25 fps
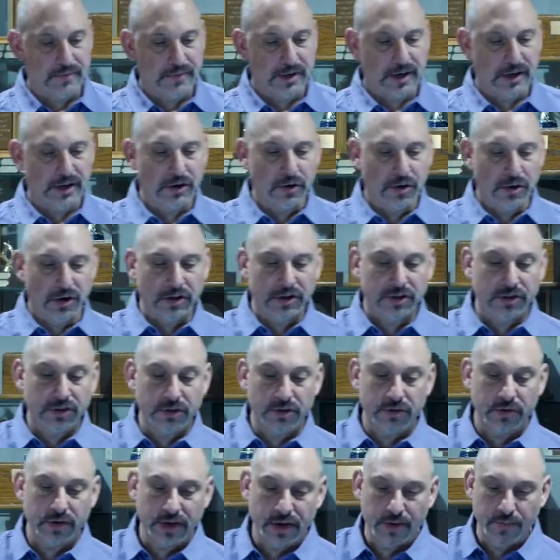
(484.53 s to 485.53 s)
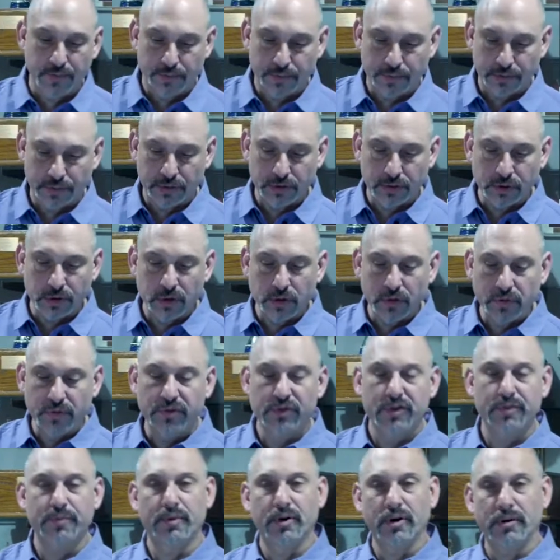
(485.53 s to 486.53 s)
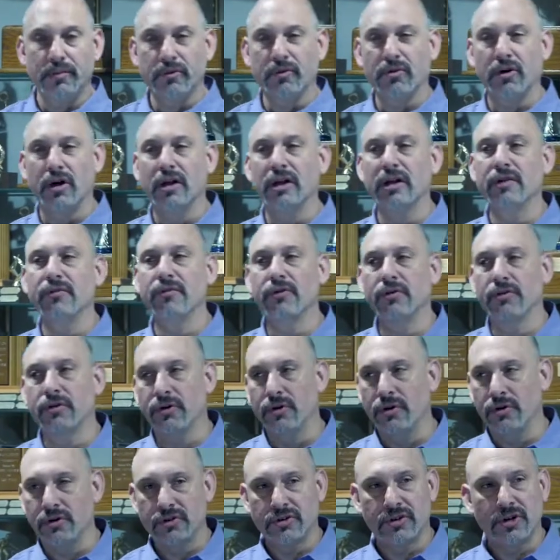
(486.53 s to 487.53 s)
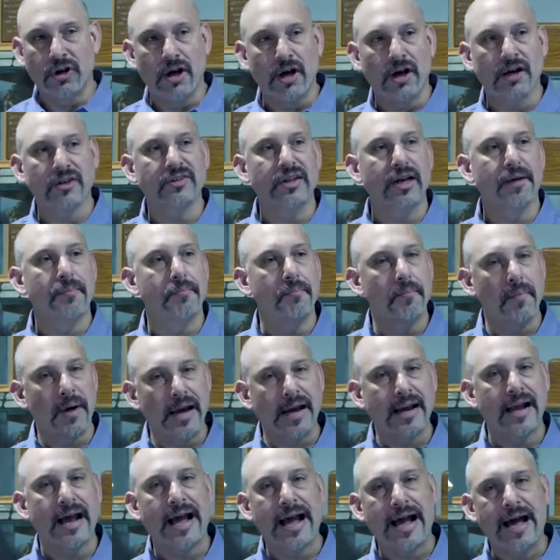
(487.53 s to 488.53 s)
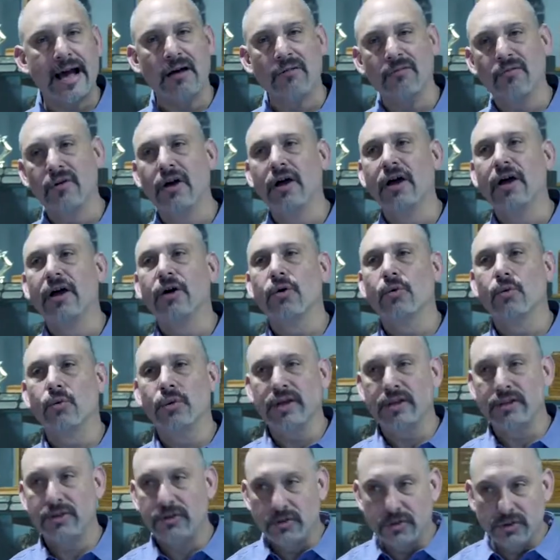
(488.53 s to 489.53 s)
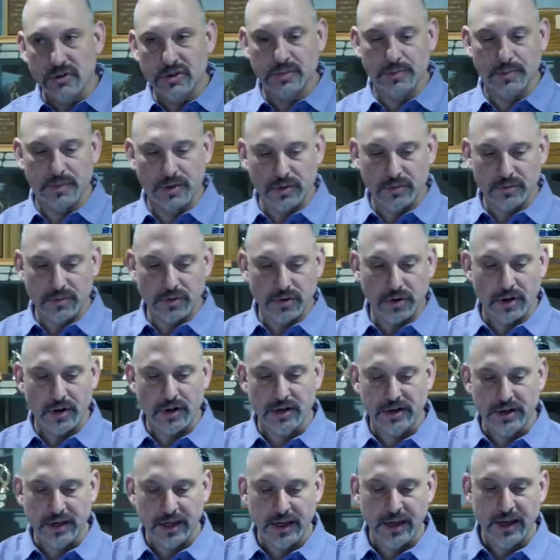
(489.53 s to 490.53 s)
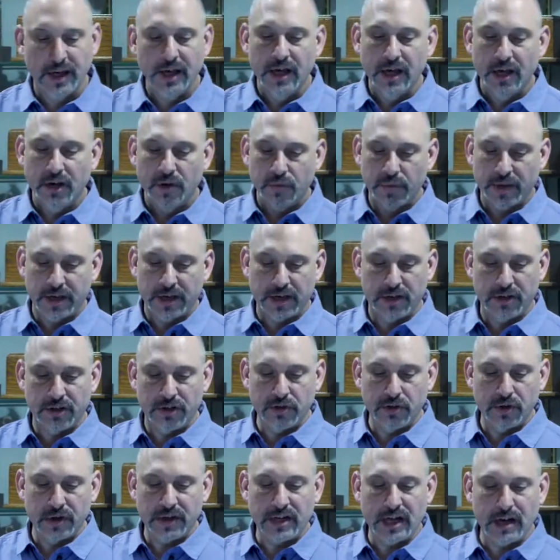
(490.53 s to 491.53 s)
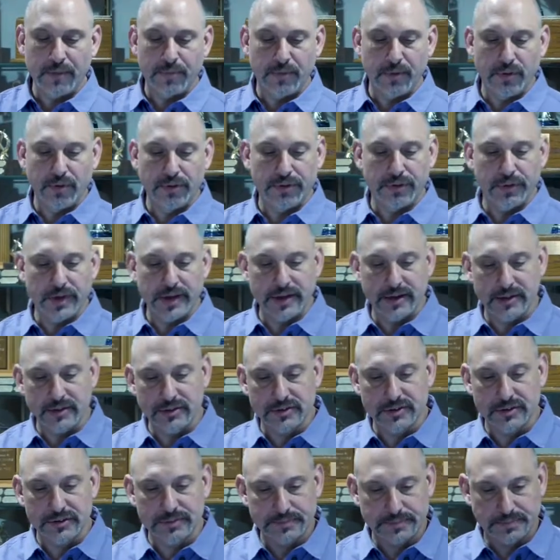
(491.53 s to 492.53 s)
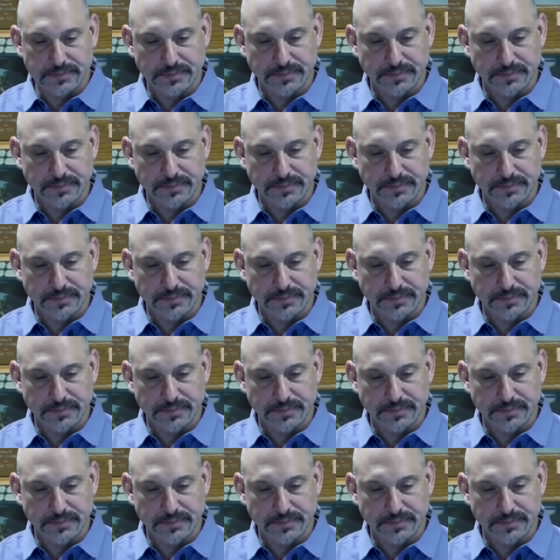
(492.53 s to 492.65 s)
In order to improve sperm quality for those dogs that might have reduced sperm quality, we can do a couple things,